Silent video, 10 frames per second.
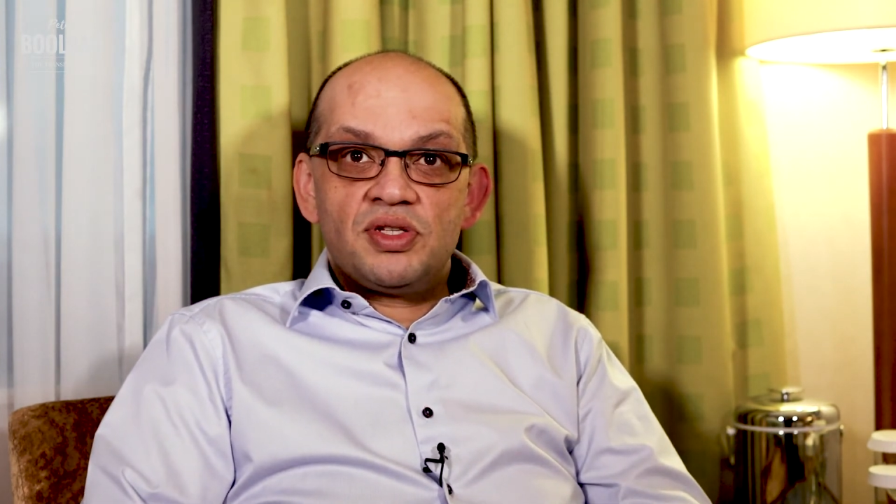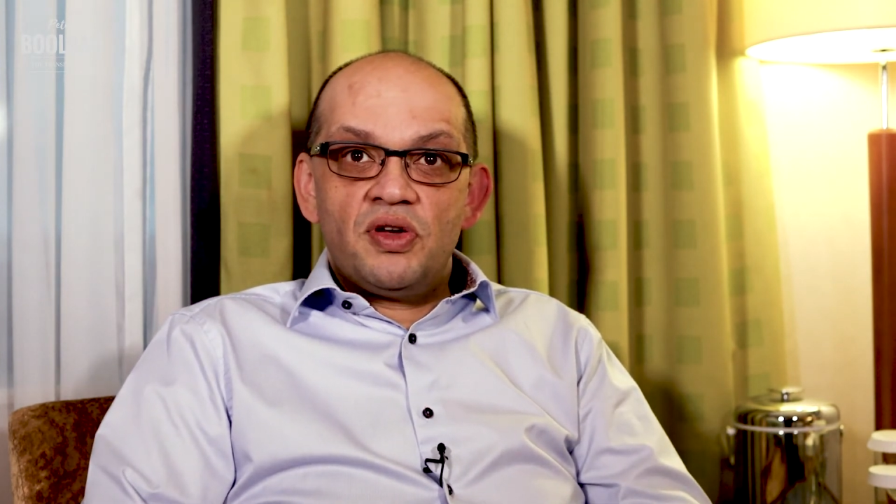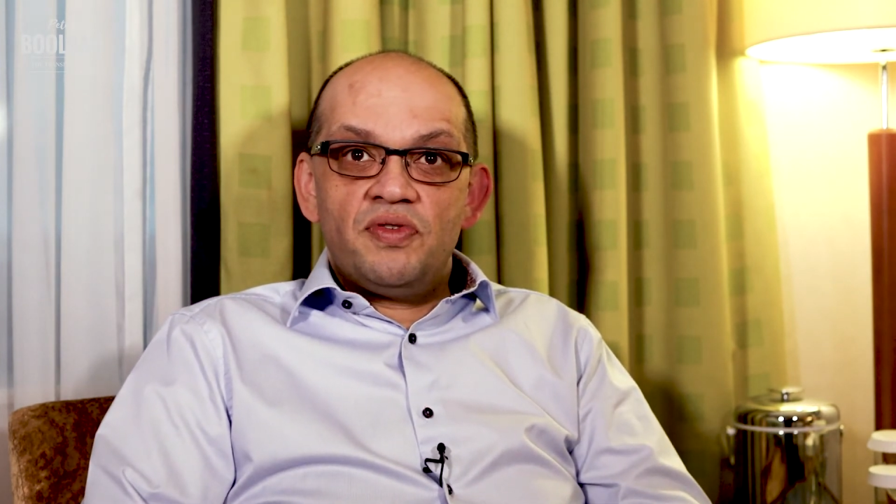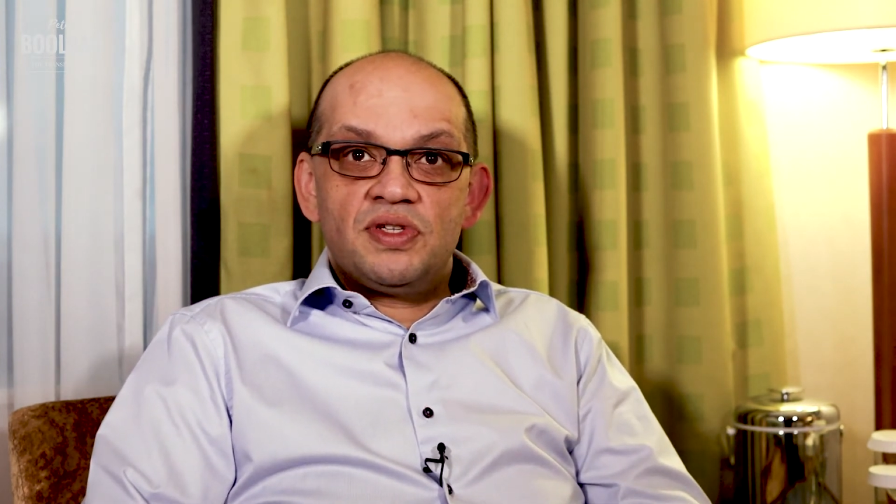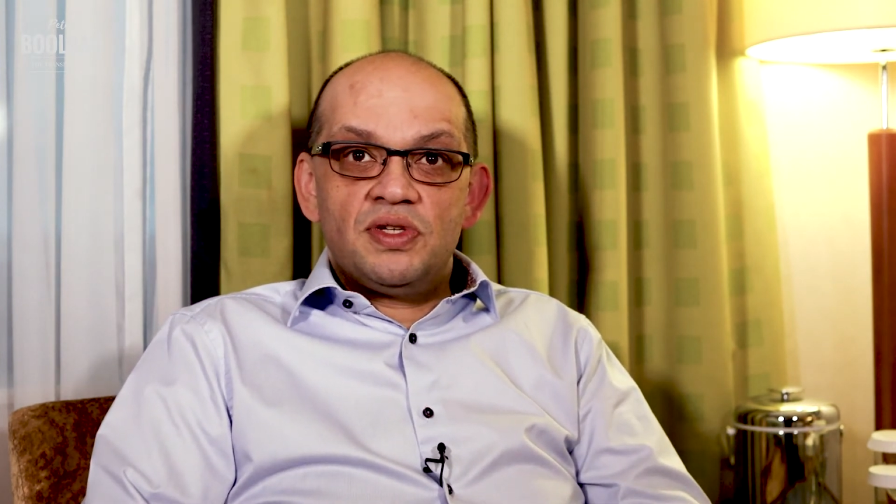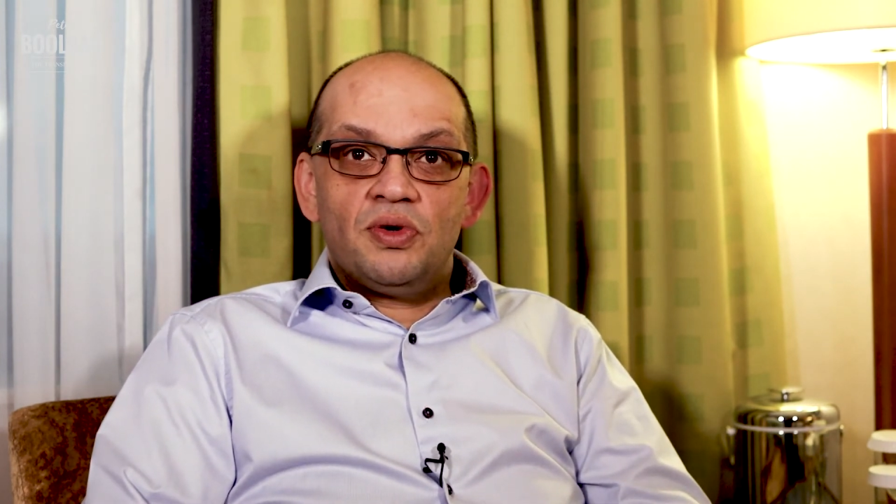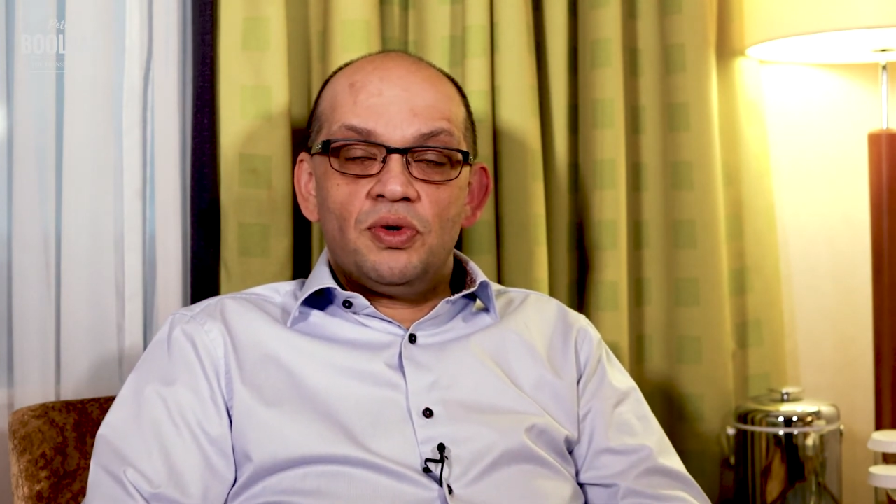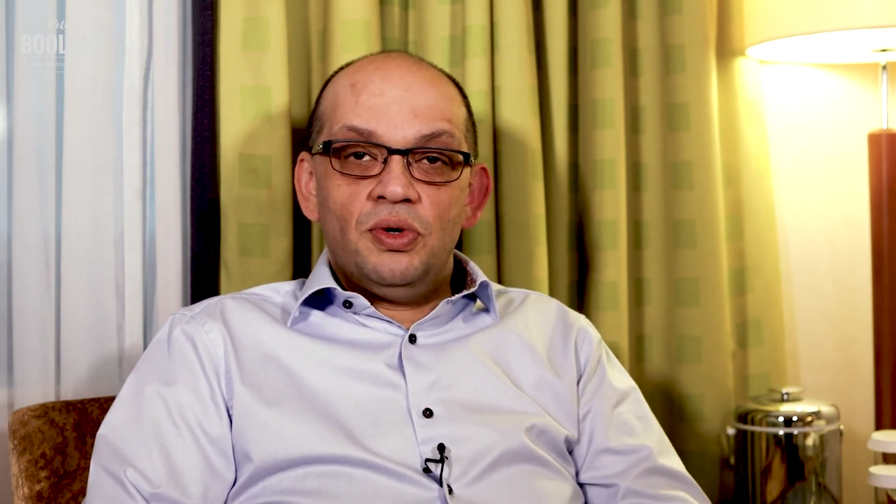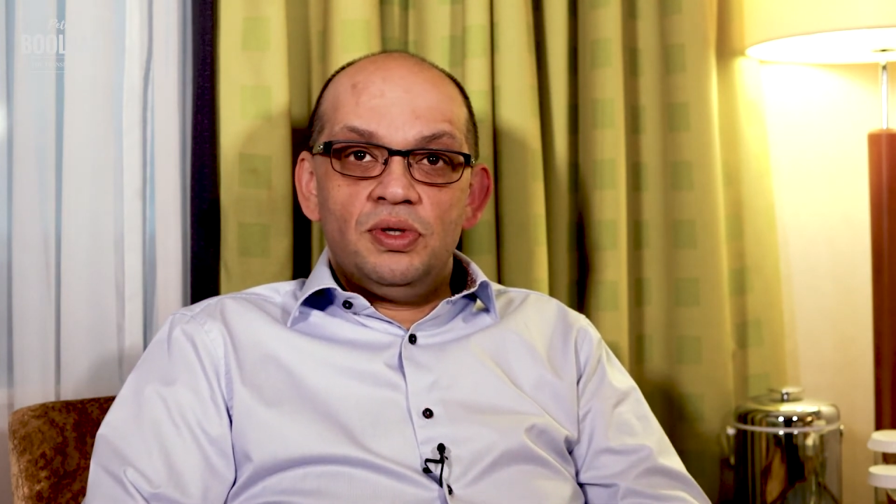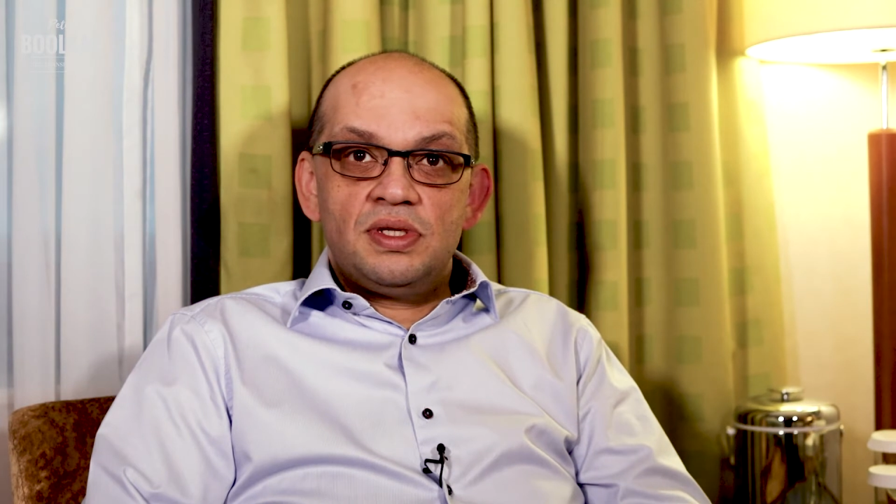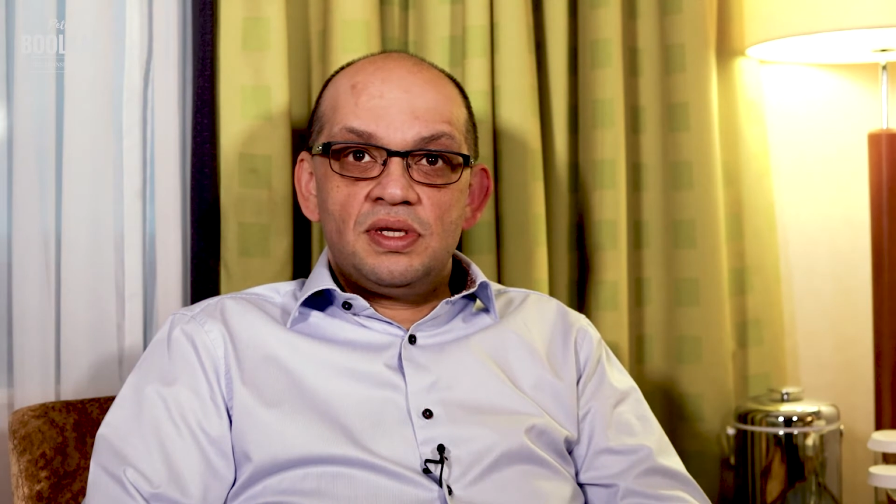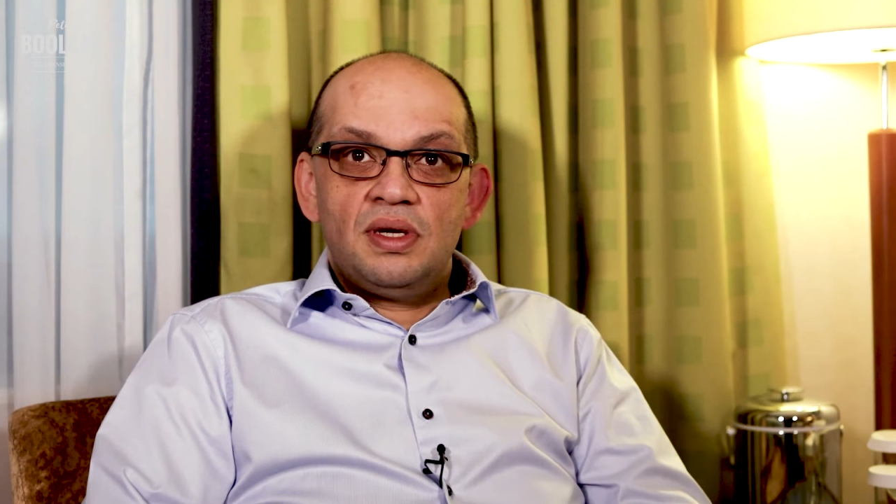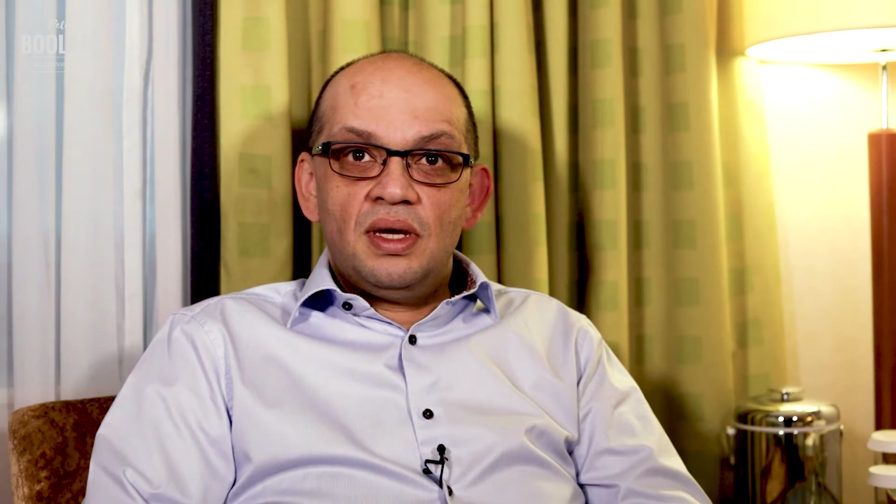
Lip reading: services or goods,